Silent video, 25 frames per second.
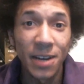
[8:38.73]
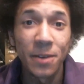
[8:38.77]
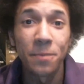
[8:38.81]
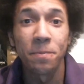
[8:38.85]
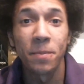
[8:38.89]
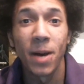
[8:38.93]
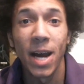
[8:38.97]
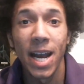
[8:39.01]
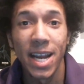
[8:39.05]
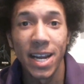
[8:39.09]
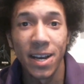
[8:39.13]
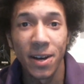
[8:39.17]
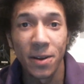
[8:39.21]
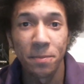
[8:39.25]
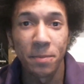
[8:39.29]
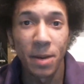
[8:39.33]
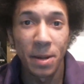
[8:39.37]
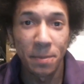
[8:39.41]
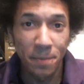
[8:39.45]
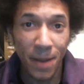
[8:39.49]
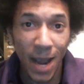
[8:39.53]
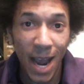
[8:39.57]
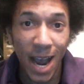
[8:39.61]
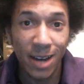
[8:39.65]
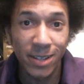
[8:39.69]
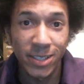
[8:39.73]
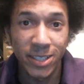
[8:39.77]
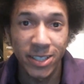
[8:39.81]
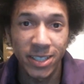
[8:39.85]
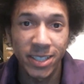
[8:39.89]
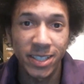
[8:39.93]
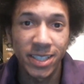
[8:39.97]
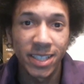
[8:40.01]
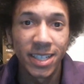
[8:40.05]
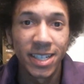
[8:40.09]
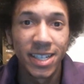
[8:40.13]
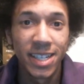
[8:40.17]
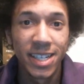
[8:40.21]
on my mouse
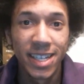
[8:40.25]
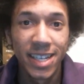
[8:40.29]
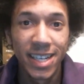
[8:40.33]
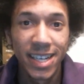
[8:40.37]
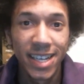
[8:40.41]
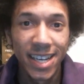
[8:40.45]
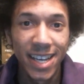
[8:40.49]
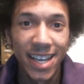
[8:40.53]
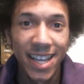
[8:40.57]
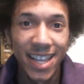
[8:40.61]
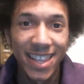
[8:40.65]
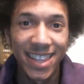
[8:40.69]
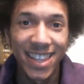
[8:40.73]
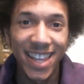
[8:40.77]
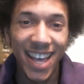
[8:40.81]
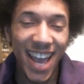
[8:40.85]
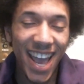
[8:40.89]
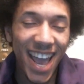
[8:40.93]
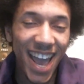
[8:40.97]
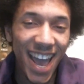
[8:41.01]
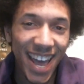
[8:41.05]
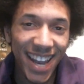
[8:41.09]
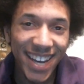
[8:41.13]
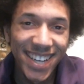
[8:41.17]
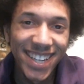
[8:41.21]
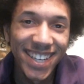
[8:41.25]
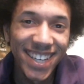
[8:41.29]
that